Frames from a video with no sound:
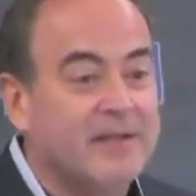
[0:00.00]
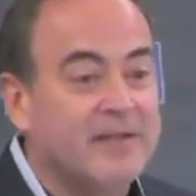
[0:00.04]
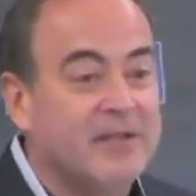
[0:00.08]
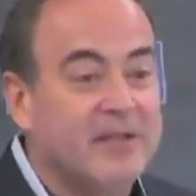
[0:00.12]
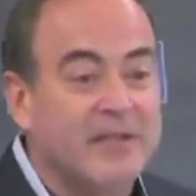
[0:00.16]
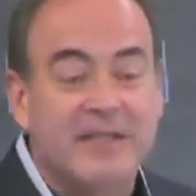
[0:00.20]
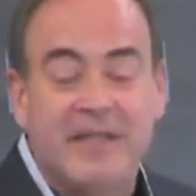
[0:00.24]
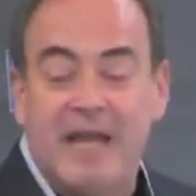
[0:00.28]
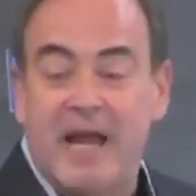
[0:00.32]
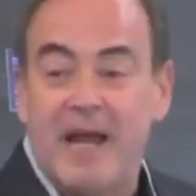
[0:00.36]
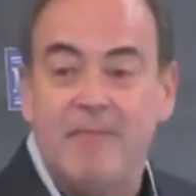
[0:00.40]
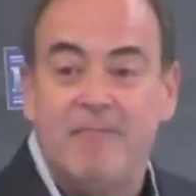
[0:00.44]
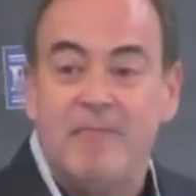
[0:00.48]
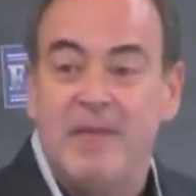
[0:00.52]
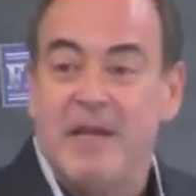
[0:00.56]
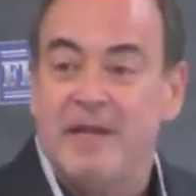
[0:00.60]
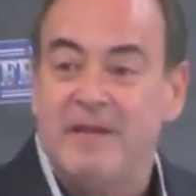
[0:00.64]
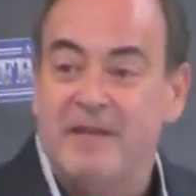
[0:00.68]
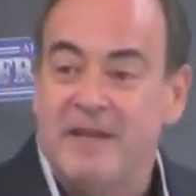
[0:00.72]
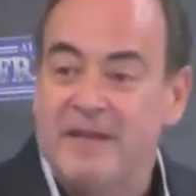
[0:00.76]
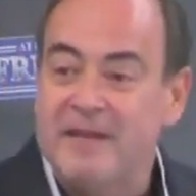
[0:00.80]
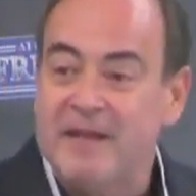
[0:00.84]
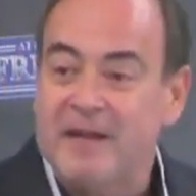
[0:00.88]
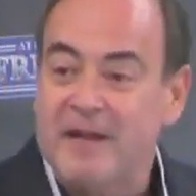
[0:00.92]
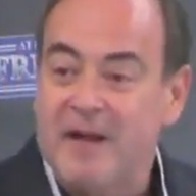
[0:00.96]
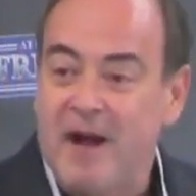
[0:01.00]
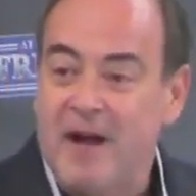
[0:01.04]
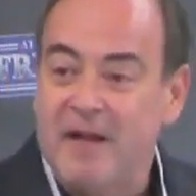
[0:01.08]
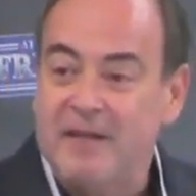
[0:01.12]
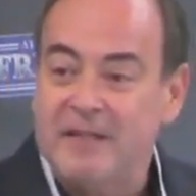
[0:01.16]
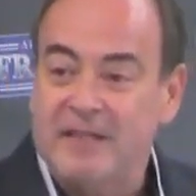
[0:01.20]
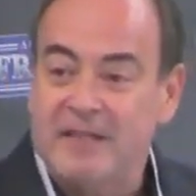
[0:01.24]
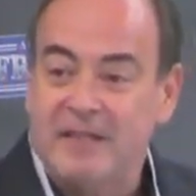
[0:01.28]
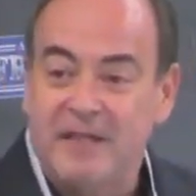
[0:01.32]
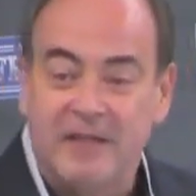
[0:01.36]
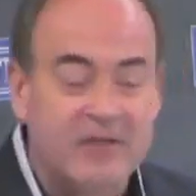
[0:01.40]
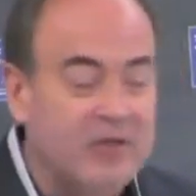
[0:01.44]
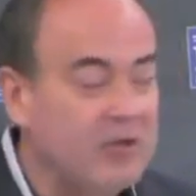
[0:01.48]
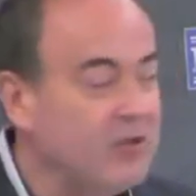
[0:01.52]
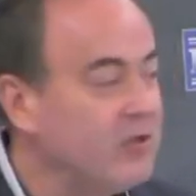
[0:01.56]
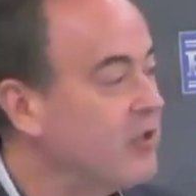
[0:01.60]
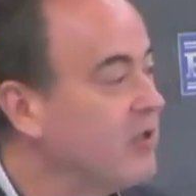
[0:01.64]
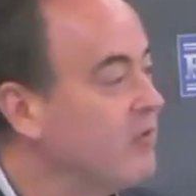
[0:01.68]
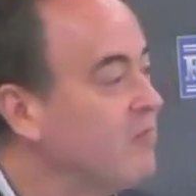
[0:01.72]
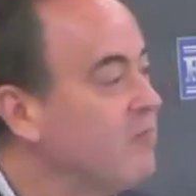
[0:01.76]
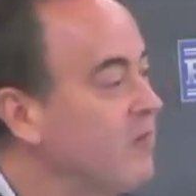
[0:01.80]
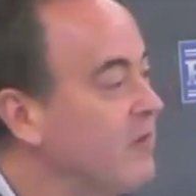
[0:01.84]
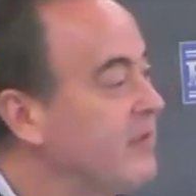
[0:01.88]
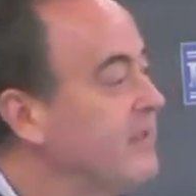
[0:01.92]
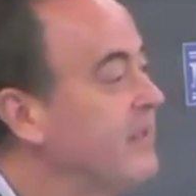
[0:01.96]
Does that mean that the
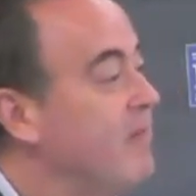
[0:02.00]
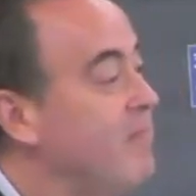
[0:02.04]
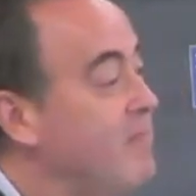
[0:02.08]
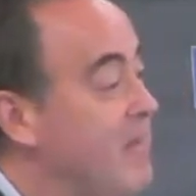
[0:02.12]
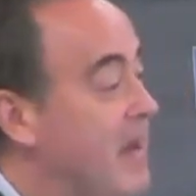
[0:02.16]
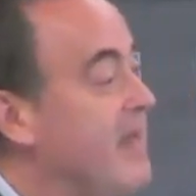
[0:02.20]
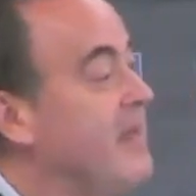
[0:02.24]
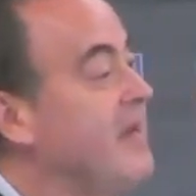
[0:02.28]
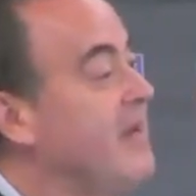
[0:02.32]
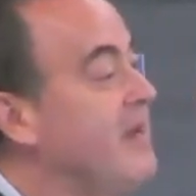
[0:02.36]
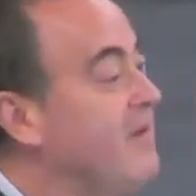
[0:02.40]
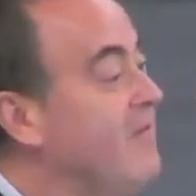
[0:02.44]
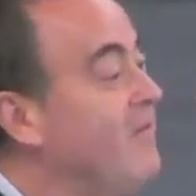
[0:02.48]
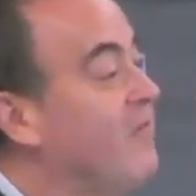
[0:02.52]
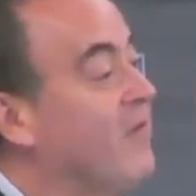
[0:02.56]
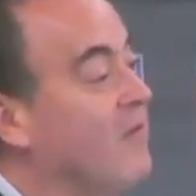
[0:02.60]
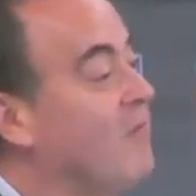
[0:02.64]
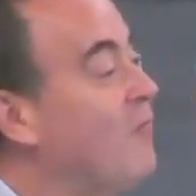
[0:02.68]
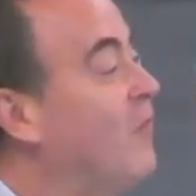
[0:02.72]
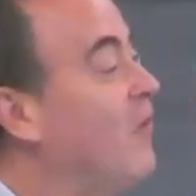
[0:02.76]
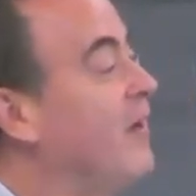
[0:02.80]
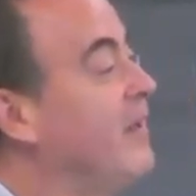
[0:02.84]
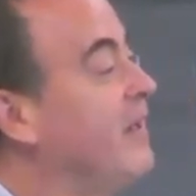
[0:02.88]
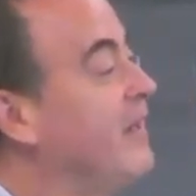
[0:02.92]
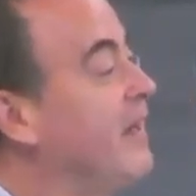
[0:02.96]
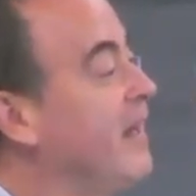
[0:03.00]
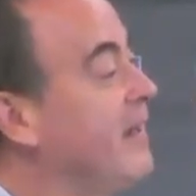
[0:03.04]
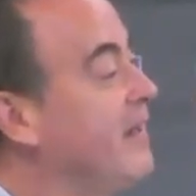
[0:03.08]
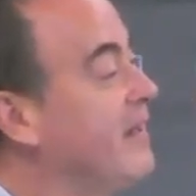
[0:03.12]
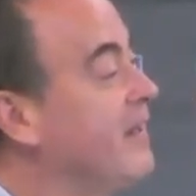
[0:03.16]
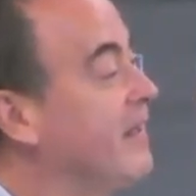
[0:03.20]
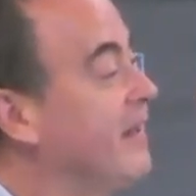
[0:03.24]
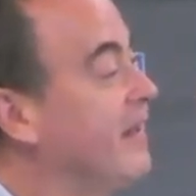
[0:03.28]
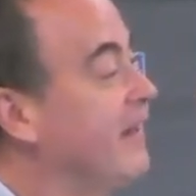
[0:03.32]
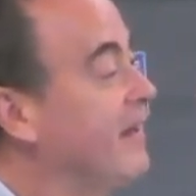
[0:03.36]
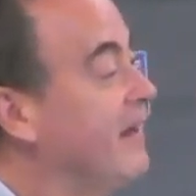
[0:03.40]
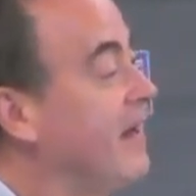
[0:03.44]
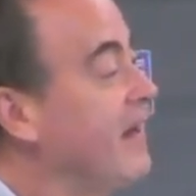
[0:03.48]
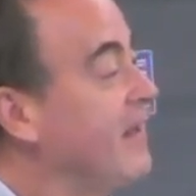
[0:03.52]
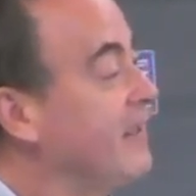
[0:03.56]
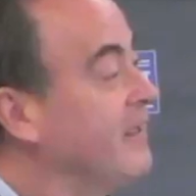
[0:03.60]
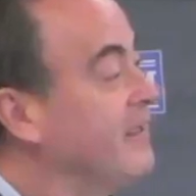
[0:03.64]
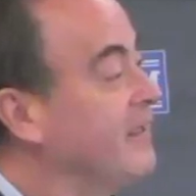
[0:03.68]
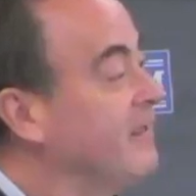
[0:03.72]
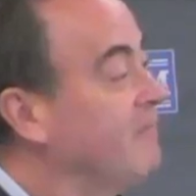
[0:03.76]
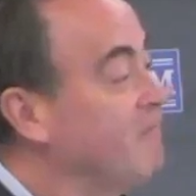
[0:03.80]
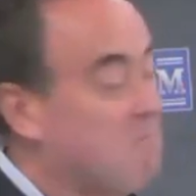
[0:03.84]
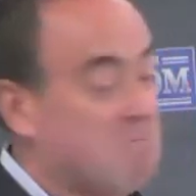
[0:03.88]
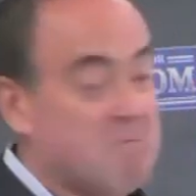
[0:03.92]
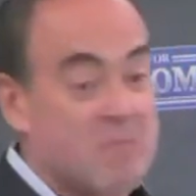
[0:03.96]
Constitution was amended from one day to the
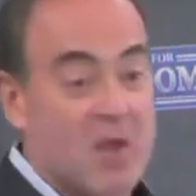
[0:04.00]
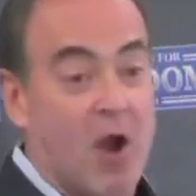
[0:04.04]
next?